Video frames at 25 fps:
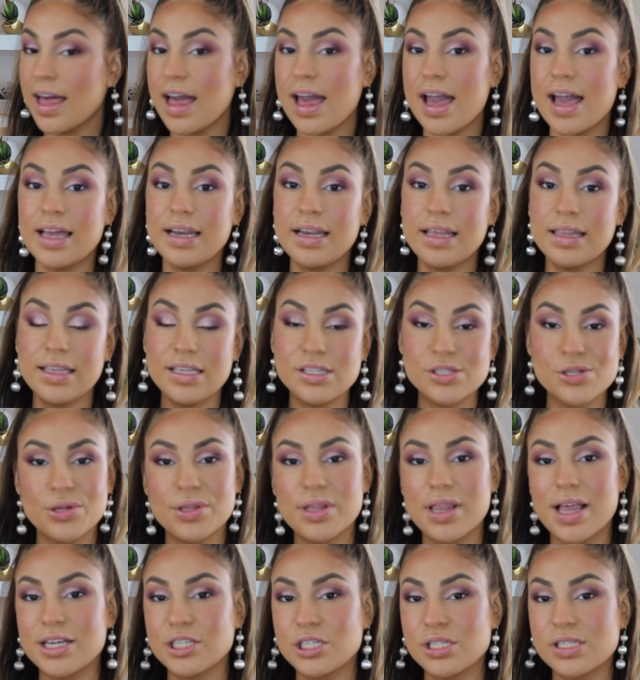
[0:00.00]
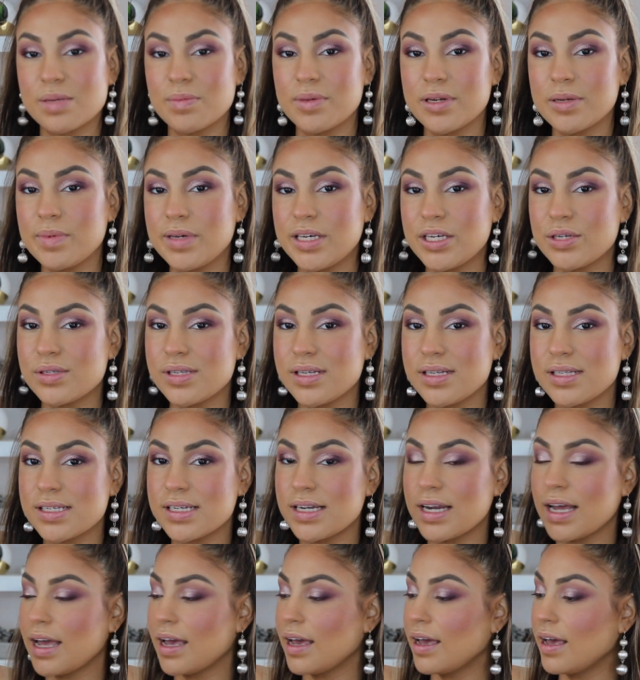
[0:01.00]
and these are the lashes I'm going to be using
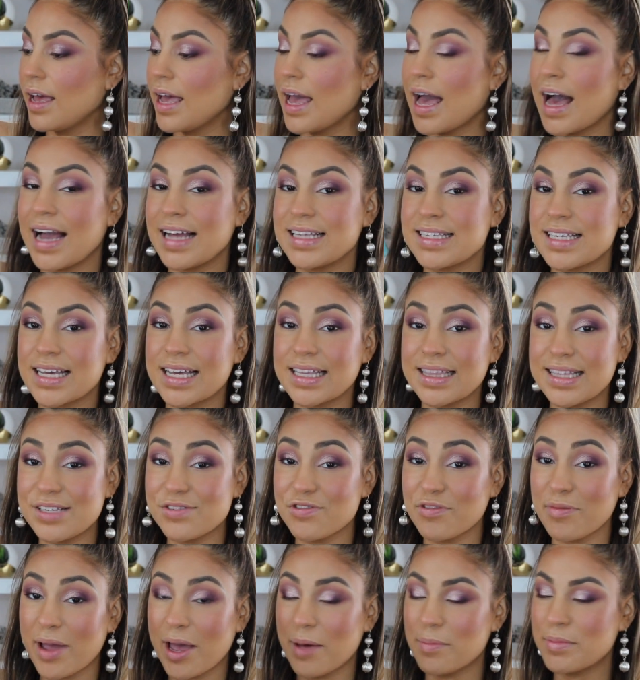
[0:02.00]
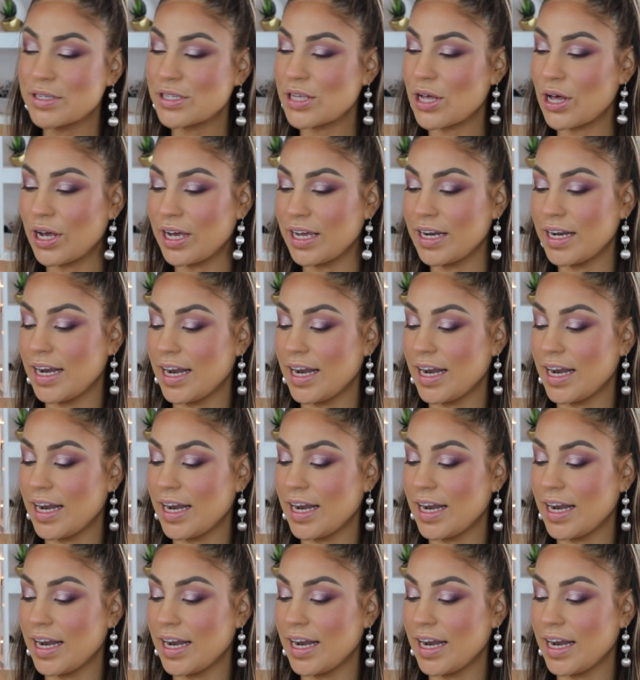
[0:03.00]
today. I did get these from Amazon.